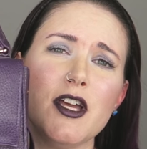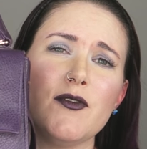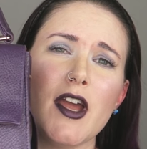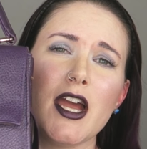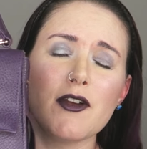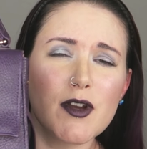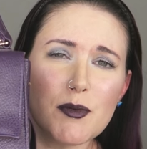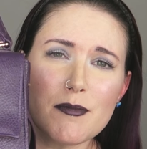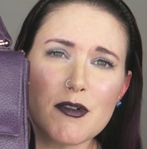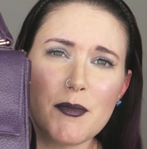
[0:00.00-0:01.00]
If every
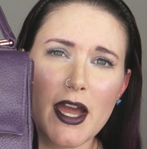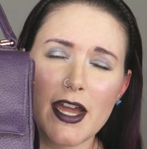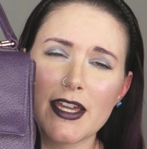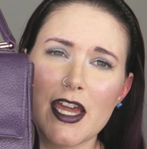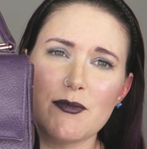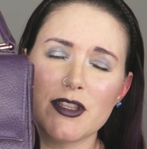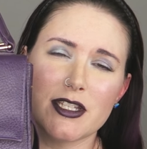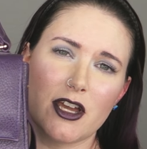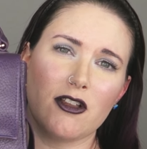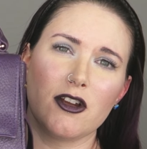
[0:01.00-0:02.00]
purple bag came in
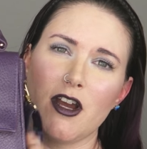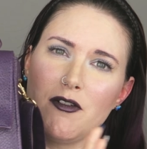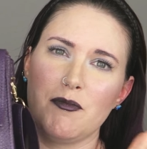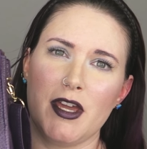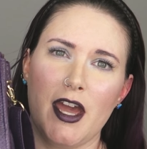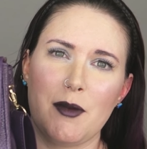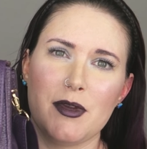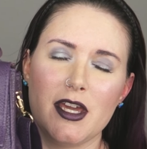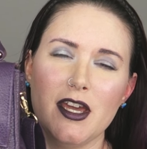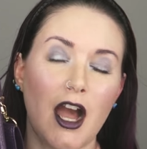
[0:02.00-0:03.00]
this color, I would be
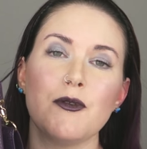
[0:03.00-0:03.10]
happy.